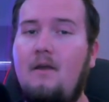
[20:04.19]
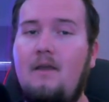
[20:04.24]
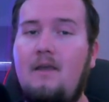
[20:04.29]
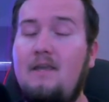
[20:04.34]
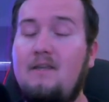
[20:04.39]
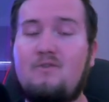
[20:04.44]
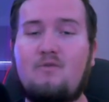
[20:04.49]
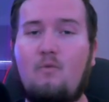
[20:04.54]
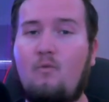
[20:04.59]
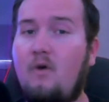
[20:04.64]

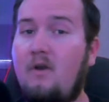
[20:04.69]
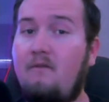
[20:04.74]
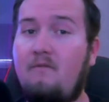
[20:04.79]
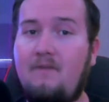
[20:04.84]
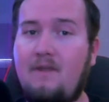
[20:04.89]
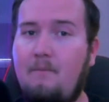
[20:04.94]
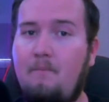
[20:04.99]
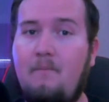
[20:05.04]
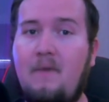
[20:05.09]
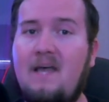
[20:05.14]
He's one of
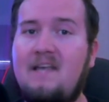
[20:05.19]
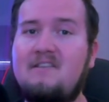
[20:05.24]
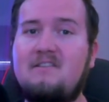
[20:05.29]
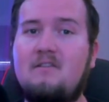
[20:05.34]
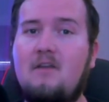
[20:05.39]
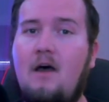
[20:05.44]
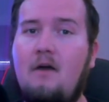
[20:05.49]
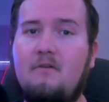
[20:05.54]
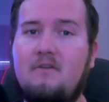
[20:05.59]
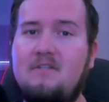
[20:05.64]
the best
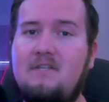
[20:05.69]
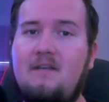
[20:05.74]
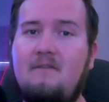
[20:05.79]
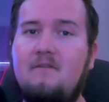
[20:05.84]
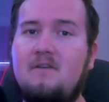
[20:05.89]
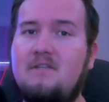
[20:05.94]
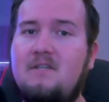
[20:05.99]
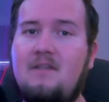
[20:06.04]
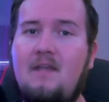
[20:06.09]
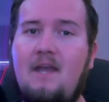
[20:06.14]
slot
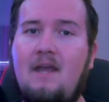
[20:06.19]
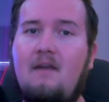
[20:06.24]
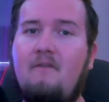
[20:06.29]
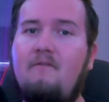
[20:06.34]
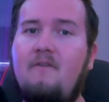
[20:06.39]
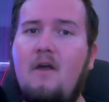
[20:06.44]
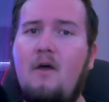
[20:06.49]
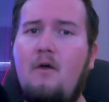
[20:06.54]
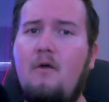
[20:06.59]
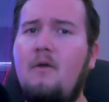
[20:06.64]
receivers in the
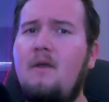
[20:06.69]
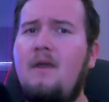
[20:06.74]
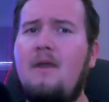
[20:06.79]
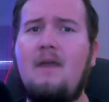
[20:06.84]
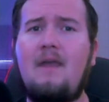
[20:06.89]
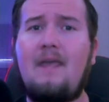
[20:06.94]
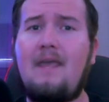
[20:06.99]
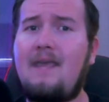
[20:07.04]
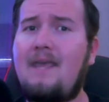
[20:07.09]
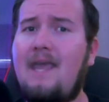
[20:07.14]
NFL.
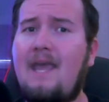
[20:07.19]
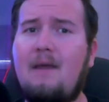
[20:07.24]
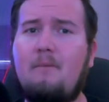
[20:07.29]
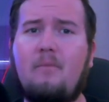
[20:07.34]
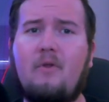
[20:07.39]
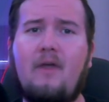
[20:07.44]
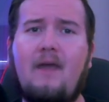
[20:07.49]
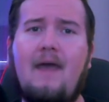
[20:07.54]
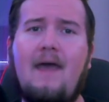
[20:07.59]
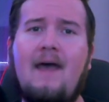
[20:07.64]
He can
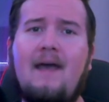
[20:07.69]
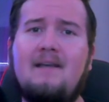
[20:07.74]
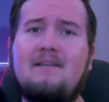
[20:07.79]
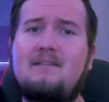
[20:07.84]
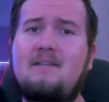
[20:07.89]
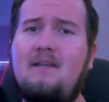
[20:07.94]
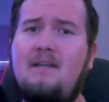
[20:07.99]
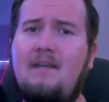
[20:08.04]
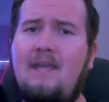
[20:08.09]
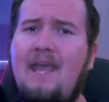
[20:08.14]
play
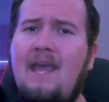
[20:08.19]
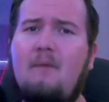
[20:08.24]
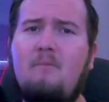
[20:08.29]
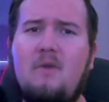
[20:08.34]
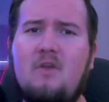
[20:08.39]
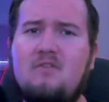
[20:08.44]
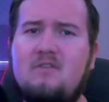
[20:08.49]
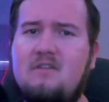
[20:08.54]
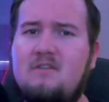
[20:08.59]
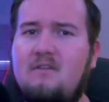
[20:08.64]
X, and he can
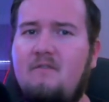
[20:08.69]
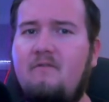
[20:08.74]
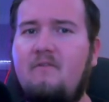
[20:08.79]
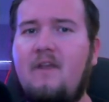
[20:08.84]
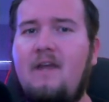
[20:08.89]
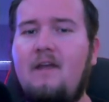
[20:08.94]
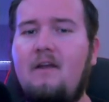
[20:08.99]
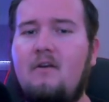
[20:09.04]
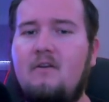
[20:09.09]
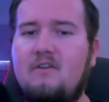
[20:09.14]
be used as a
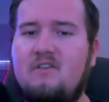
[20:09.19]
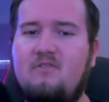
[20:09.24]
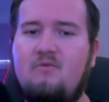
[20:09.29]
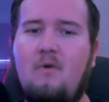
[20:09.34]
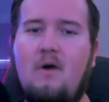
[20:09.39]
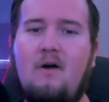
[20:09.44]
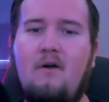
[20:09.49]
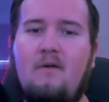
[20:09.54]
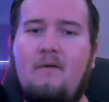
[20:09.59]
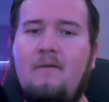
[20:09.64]
flanker as
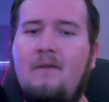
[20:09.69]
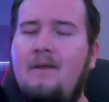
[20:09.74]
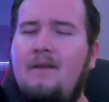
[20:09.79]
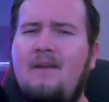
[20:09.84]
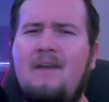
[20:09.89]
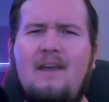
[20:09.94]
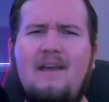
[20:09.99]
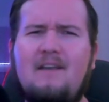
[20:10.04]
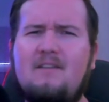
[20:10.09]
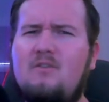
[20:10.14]
well.
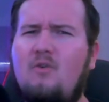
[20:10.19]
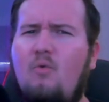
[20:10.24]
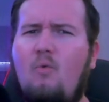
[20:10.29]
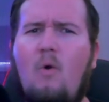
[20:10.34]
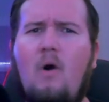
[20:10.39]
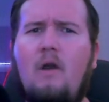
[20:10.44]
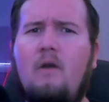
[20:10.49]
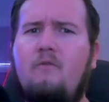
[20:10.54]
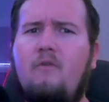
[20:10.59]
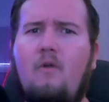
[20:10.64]
It's a
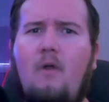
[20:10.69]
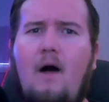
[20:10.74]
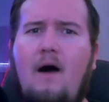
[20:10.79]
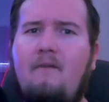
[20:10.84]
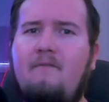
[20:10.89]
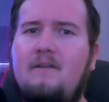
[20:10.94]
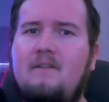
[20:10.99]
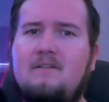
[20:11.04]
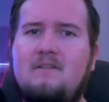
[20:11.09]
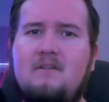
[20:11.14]
wonderful
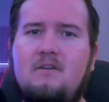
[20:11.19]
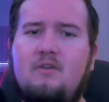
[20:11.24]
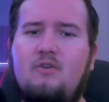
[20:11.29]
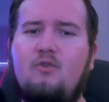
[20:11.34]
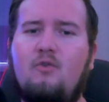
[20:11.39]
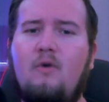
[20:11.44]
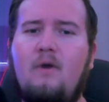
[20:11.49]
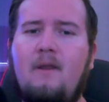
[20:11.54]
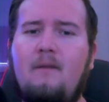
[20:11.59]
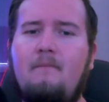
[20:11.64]
offense in
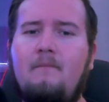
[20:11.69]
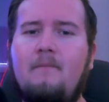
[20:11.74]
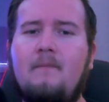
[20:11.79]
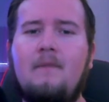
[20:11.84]
Detroit.